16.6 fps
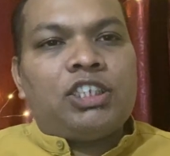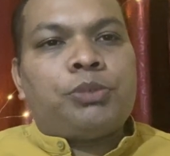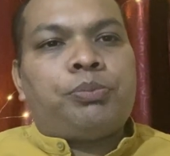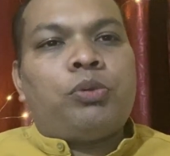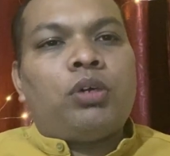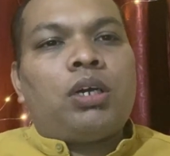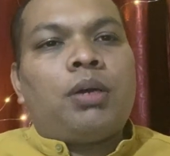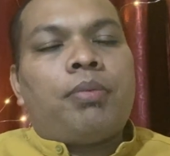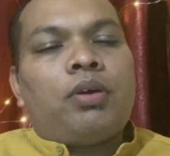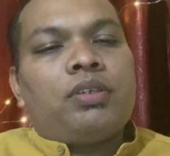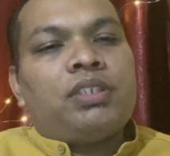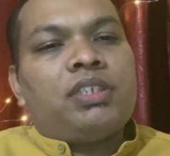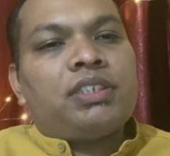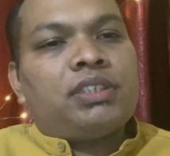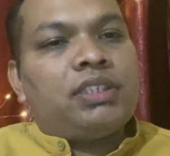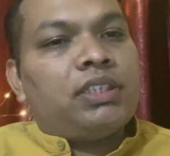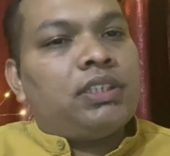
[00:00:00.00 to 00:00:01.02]
spoke about
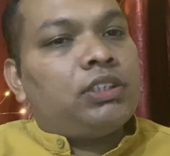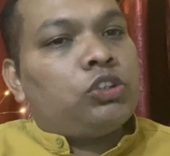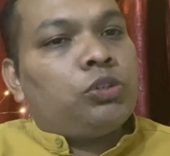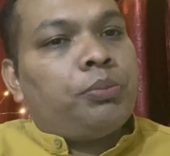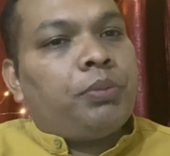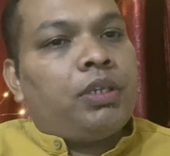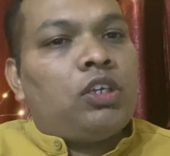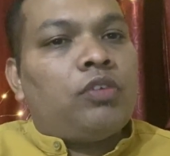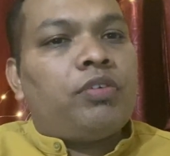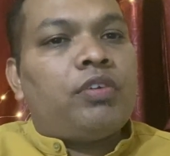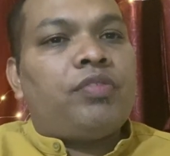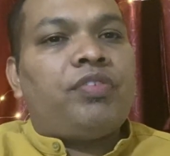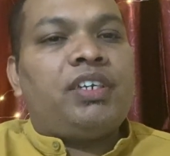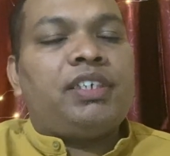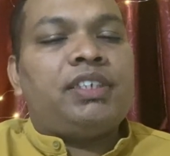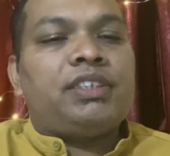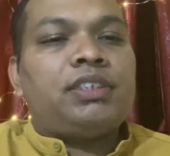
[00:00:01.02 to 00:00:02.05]
this thing to many of her
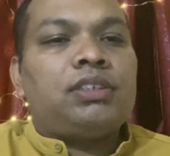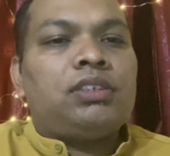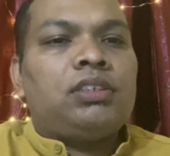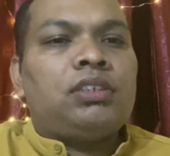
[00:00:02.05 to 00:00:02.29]
friends.